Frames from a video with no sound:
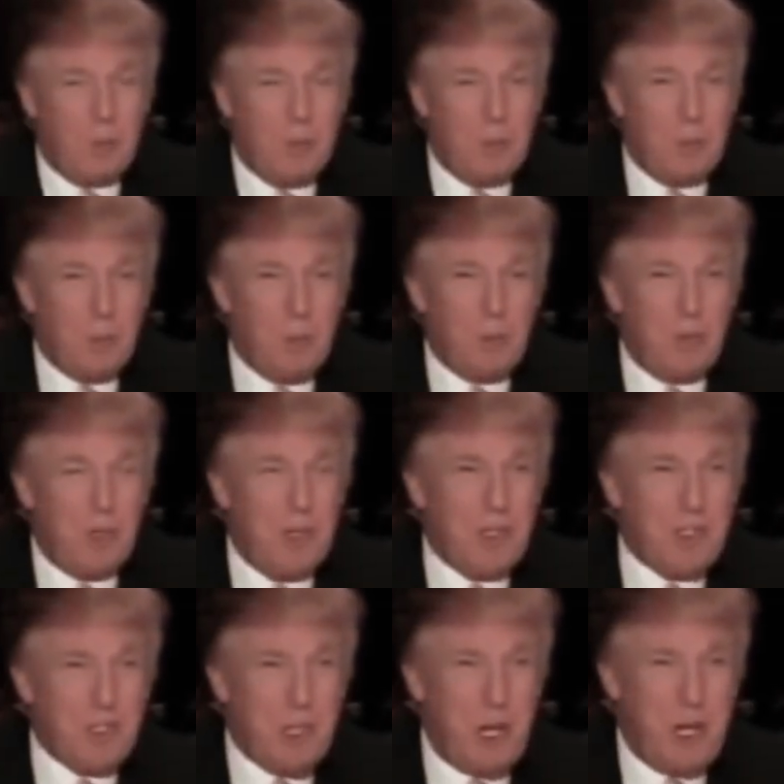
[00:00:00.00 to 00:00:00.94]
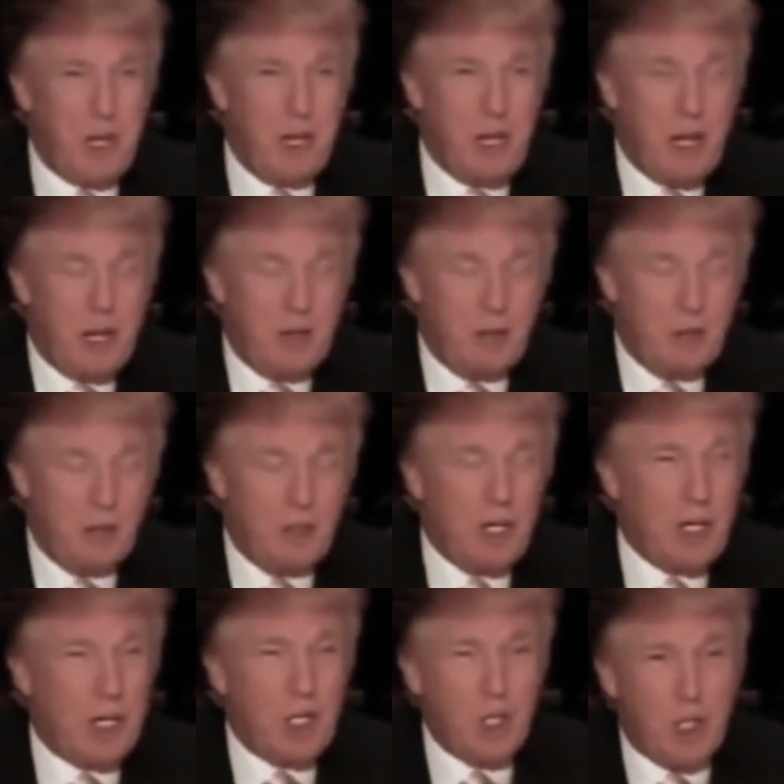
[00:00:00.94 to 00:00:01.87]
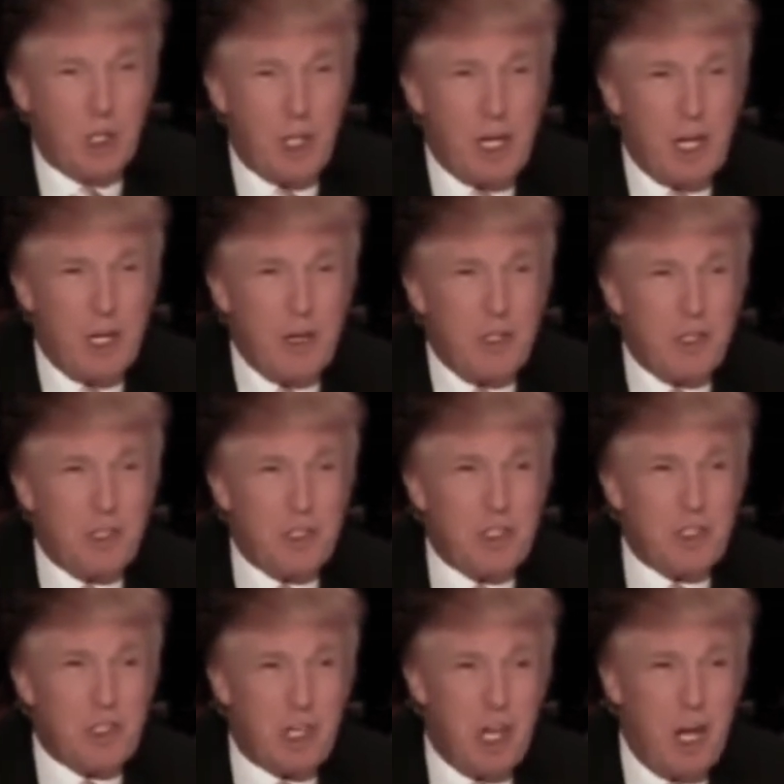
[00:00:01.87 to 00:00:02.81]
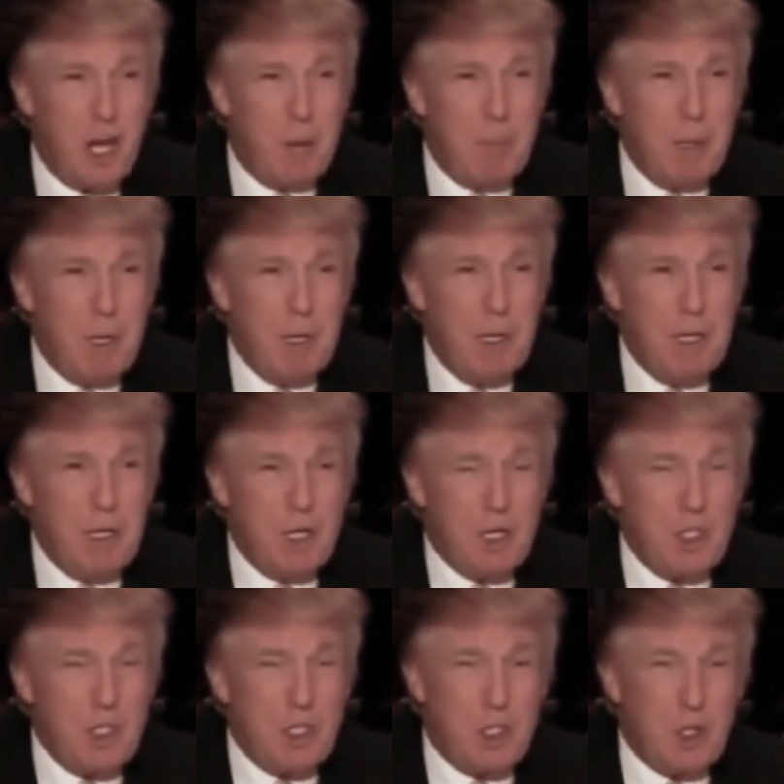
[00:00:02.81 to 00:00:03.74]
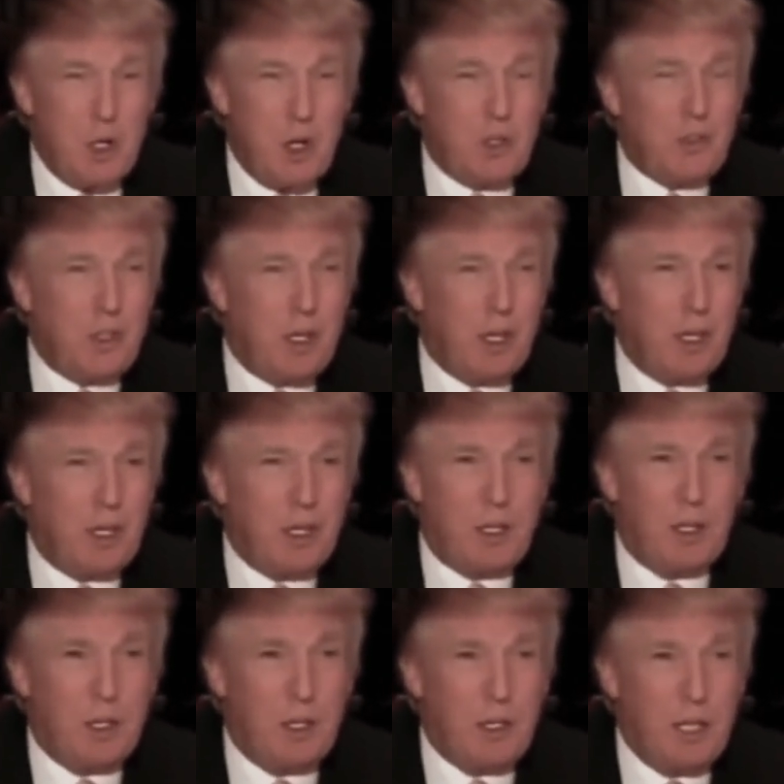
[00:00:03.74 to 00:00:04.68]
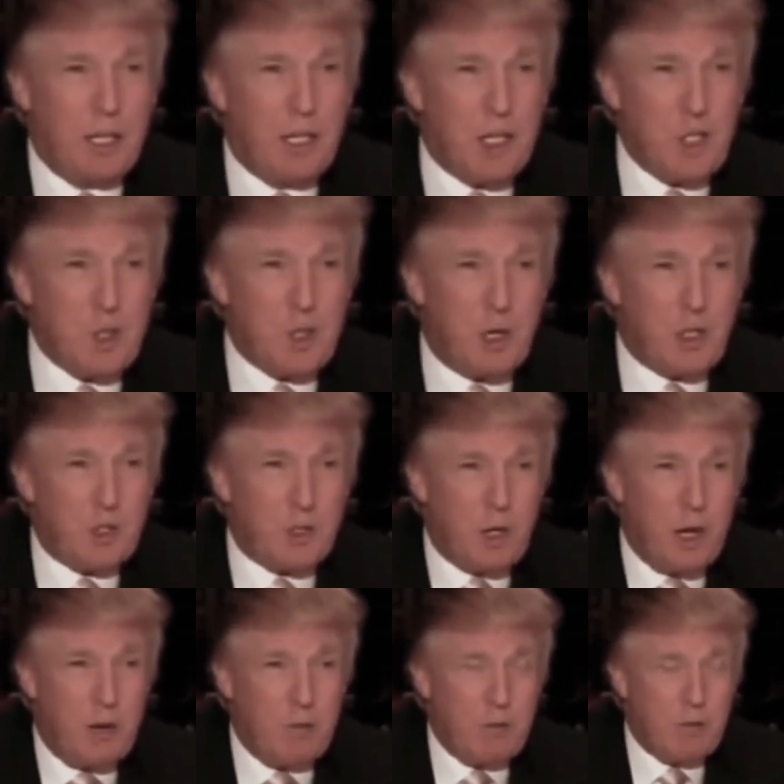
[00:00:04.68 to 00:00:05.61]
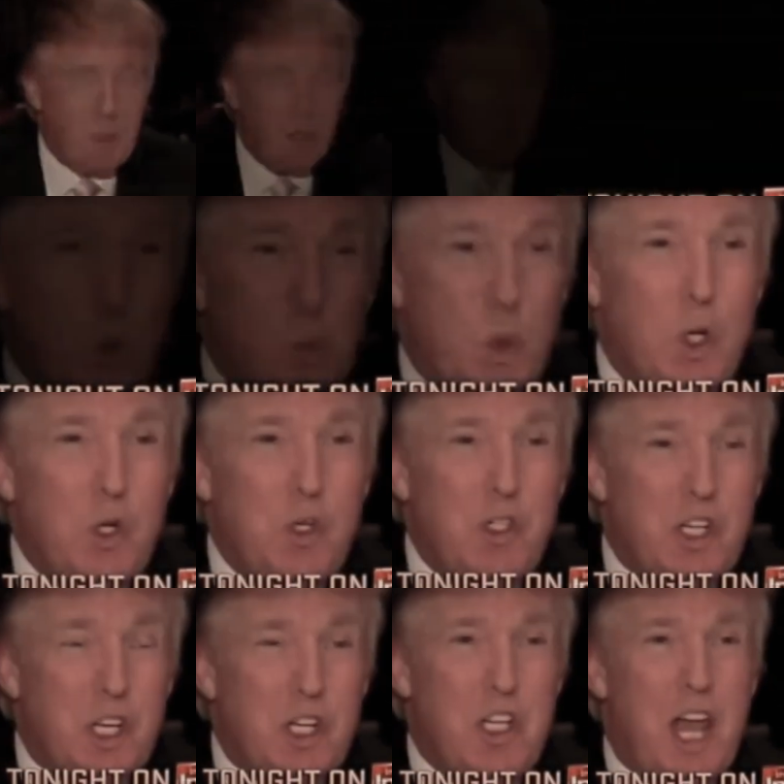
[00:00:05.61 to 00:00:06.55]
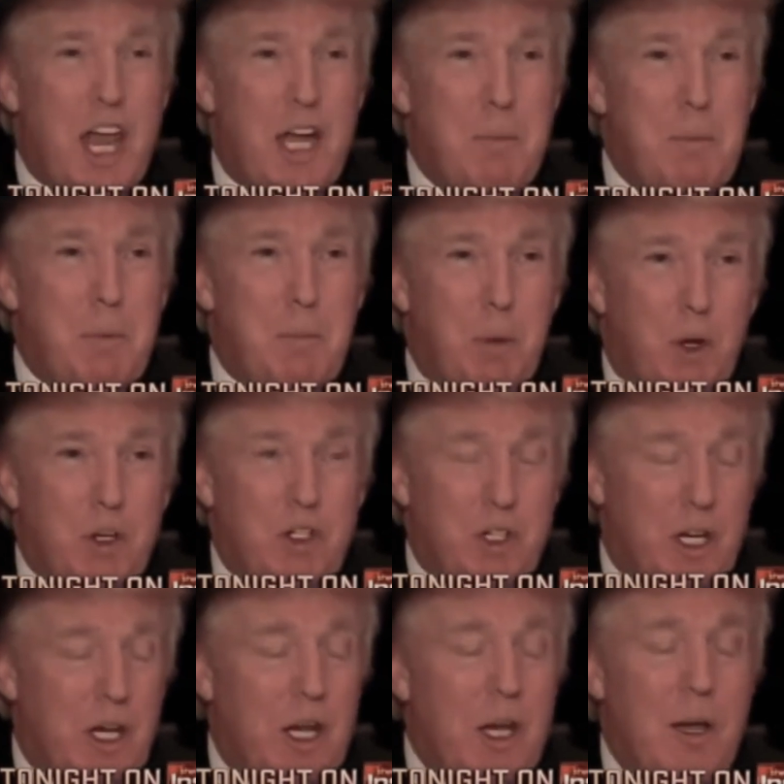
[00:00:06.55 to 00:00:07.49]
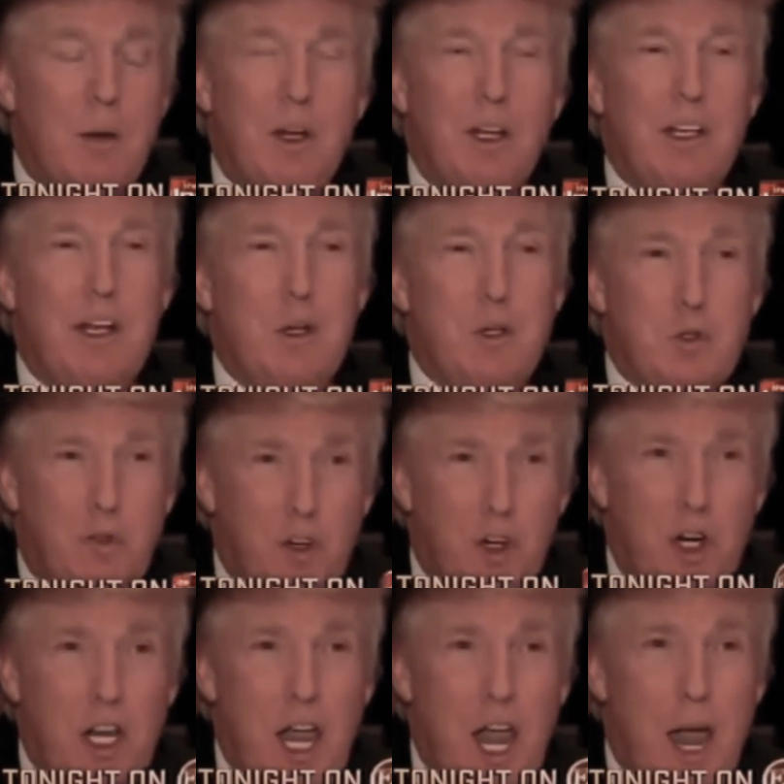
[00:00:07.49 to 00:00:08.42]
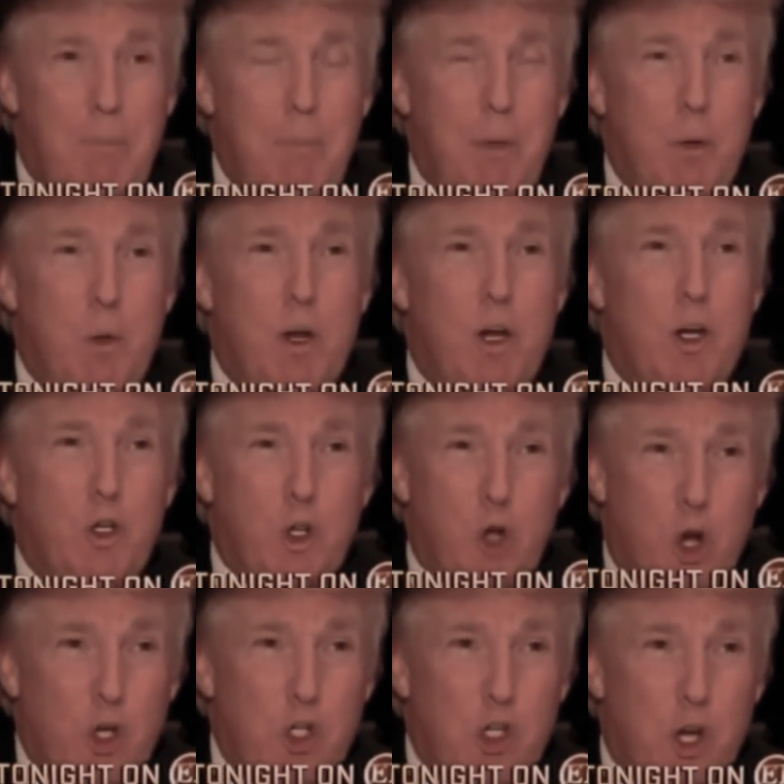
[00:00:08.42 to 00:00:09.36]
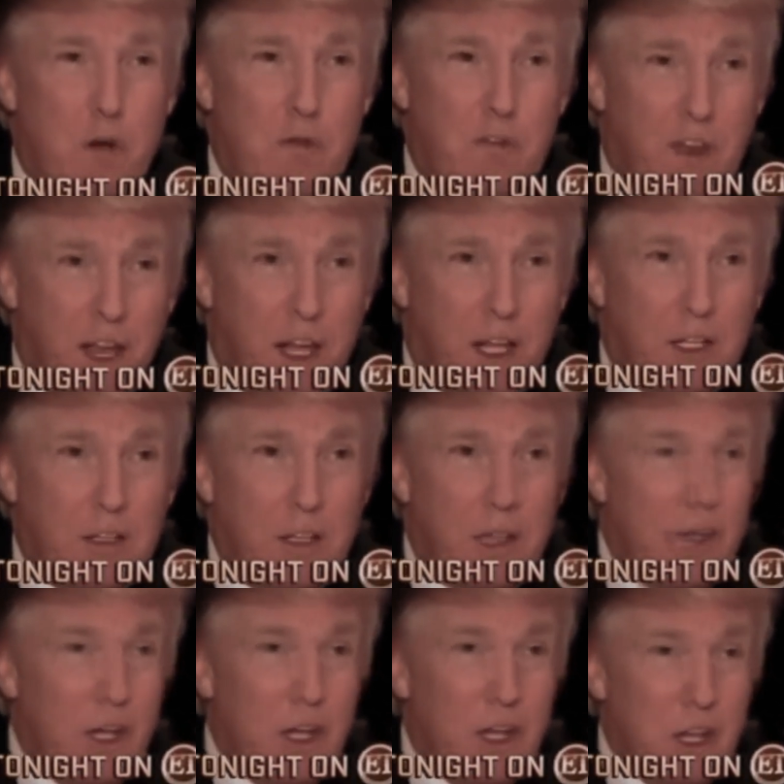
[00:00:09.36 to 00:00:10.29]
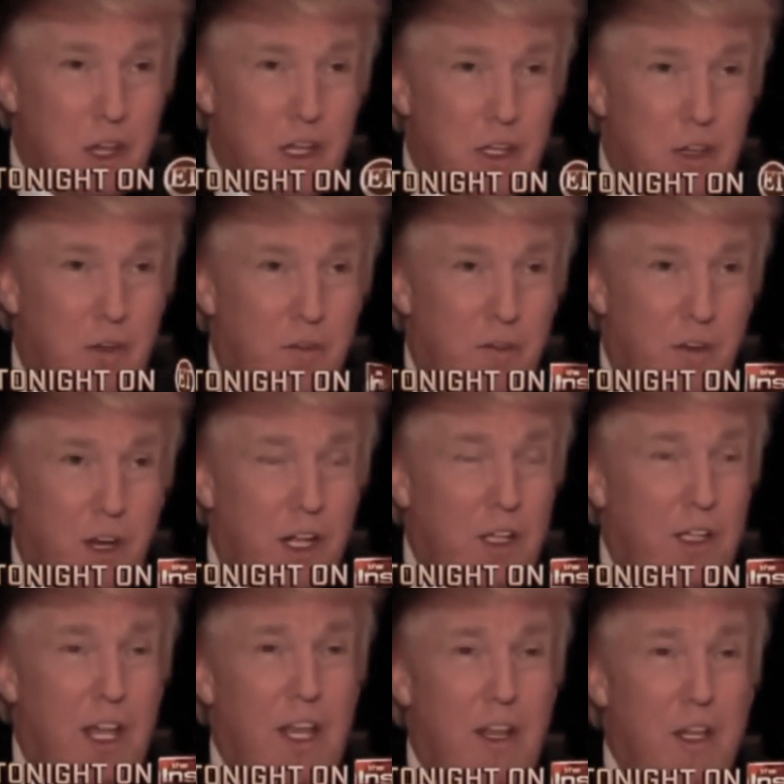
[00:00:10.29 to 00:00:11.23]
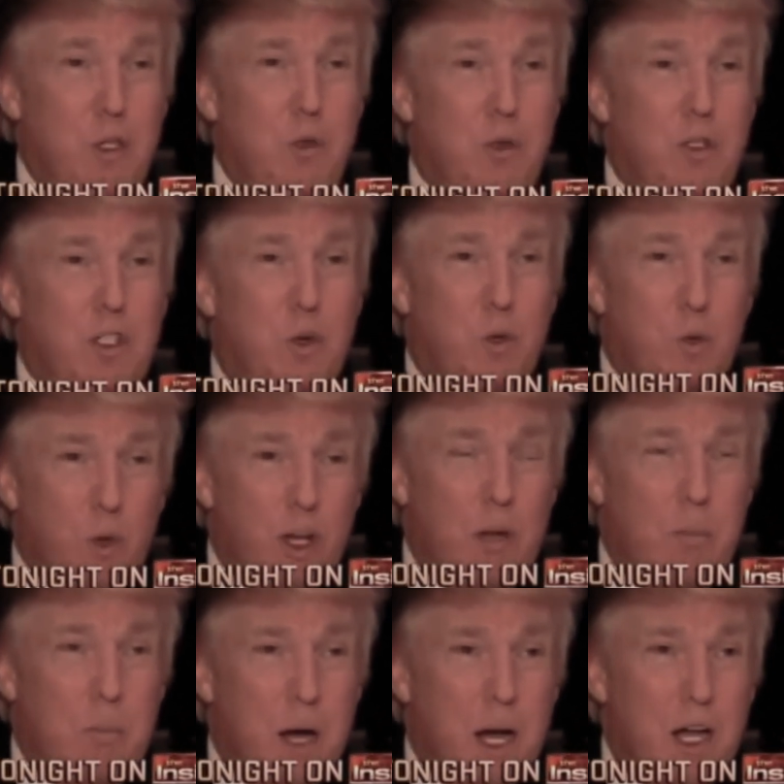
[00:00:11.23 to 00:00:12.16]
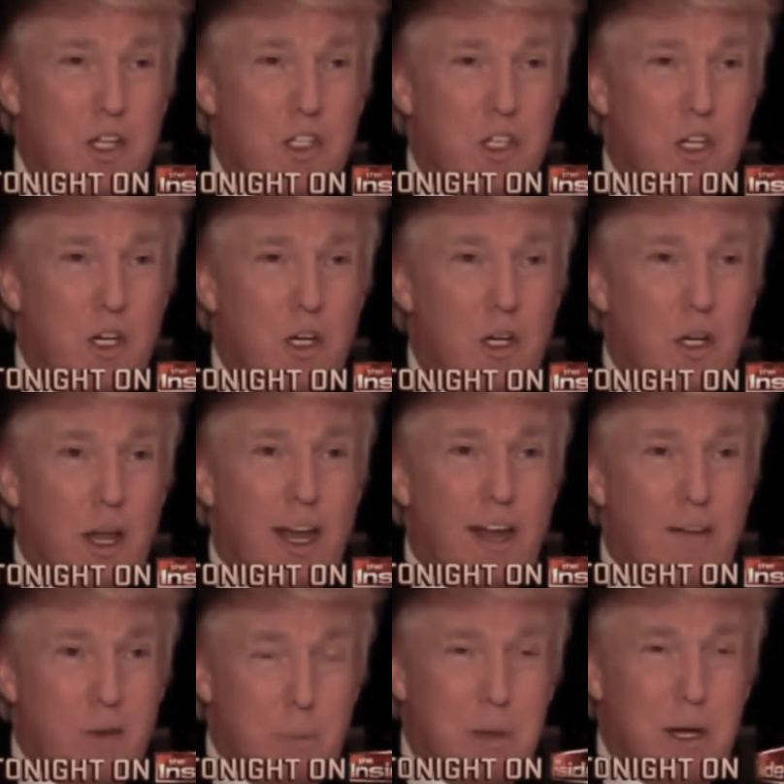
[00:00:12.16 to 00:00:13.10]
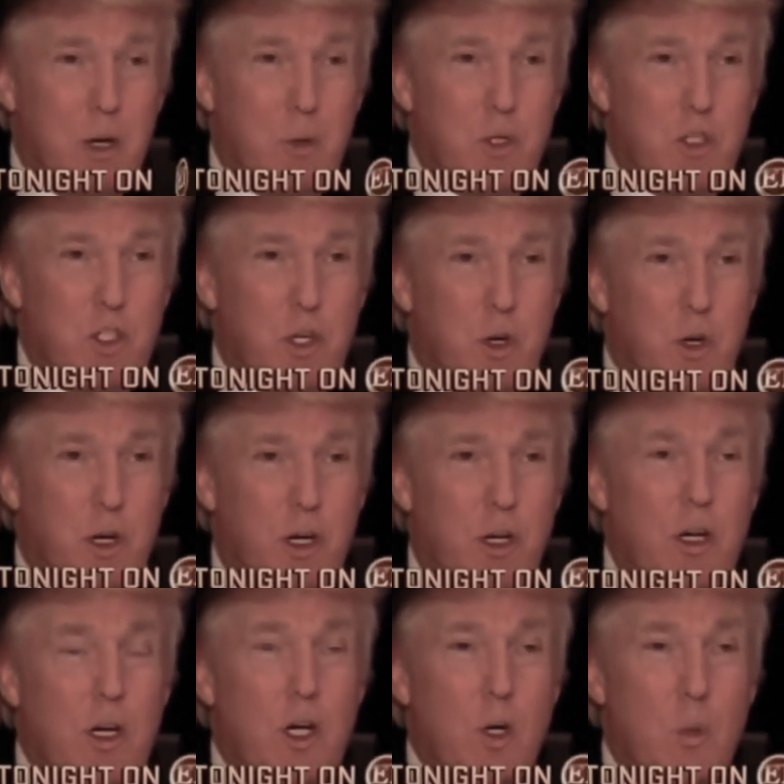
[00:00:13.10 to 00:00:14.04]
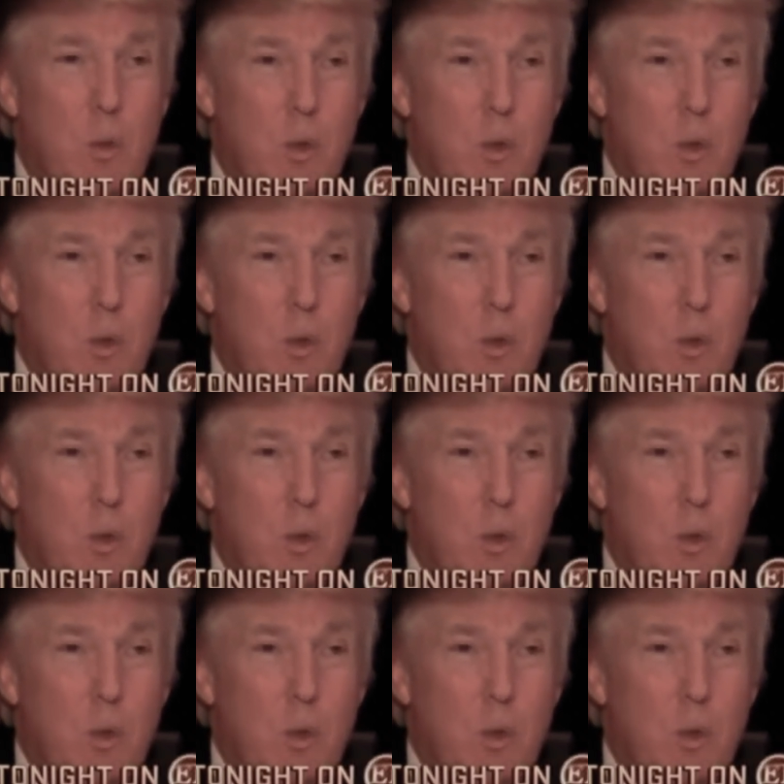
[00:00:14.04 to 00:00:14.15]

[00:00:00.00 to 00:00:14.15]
I mean, both inside and out. You take a look at her, she's a slob. She talks like a, like a truck driver. Rosie attacked me personally because I was very happy when her talk show failed. The other thing that failed, and this was a real monster, and everybody was suing her,